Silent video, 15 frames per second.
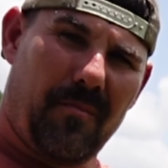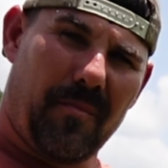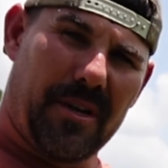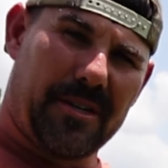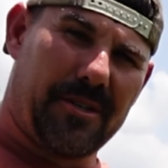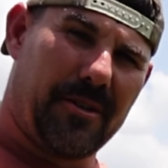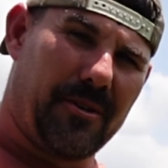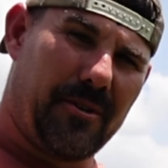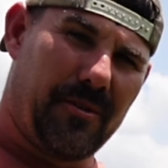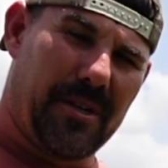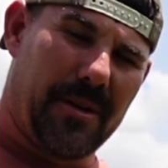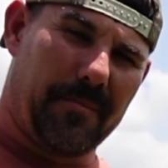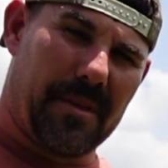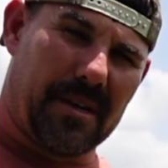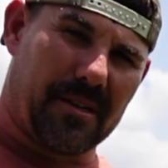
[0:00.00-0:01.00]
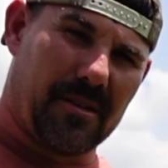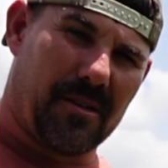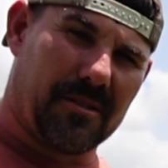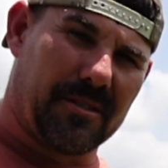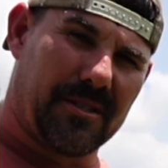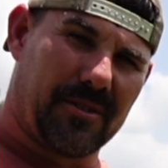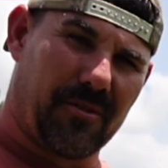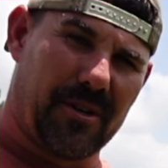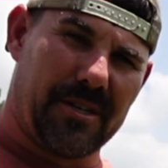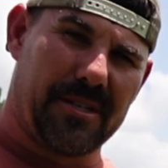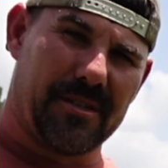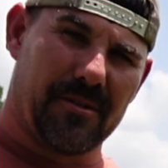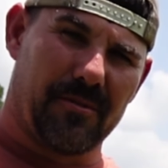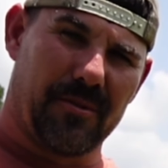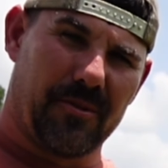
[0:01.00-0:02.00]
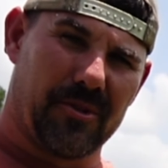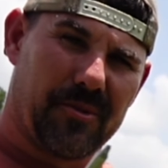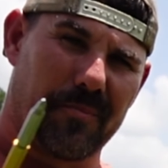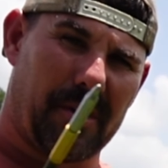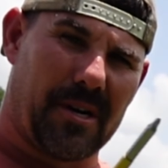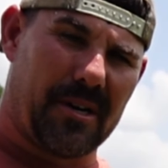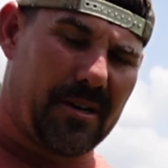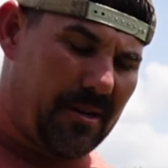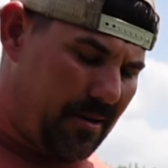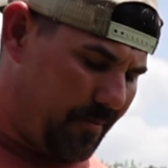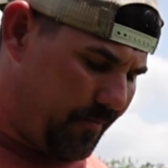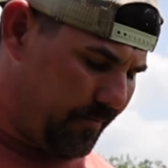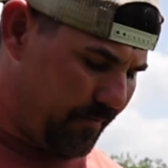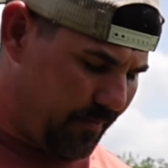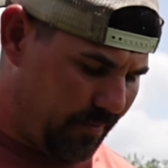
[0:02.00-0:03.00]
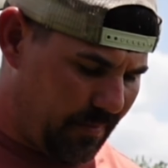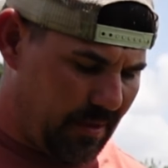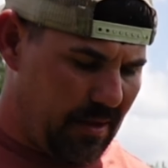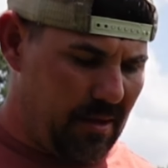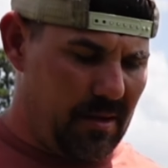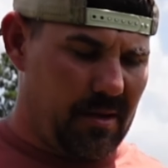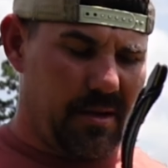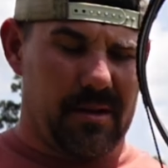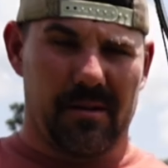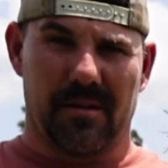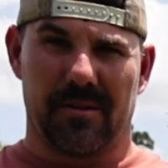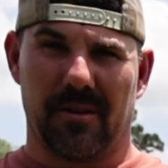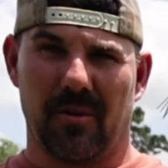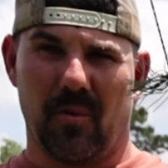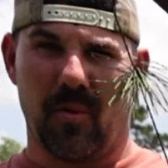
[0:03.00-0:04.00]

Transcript: Make sure you keep that concentration on your spot. And don't